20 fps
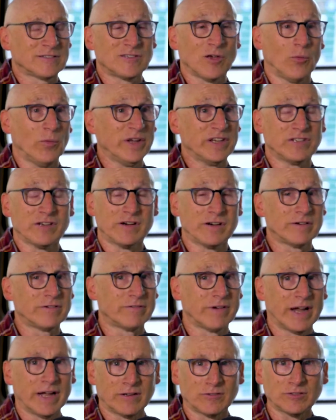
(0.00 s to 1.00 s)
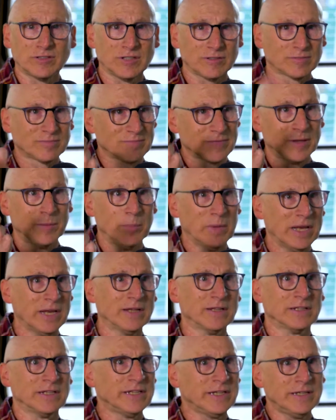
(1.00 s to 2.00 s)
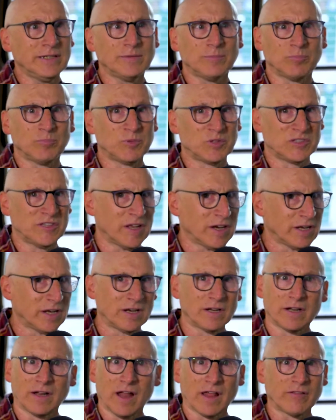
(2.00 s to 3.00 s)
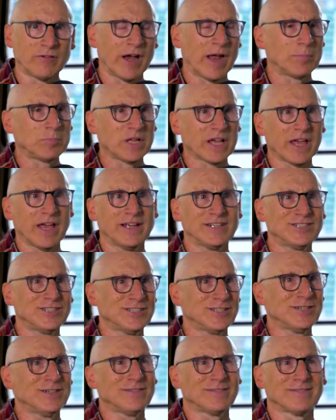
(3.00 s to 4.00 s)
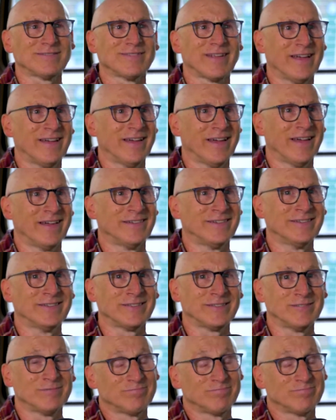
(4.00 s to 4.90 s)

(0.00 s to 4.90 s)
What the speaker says: so we turned around immediately, sent in another application, and